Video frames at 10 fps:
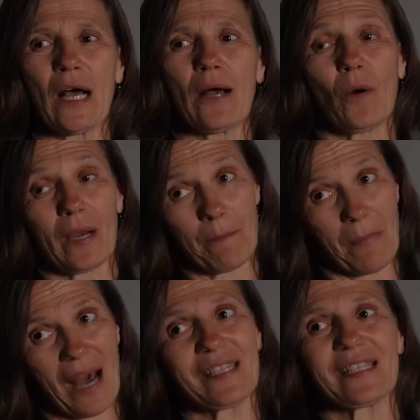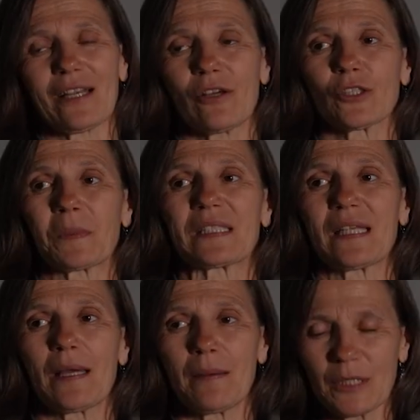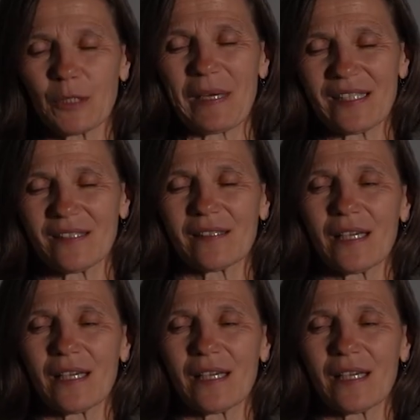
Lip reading: or embodied dialogic spaces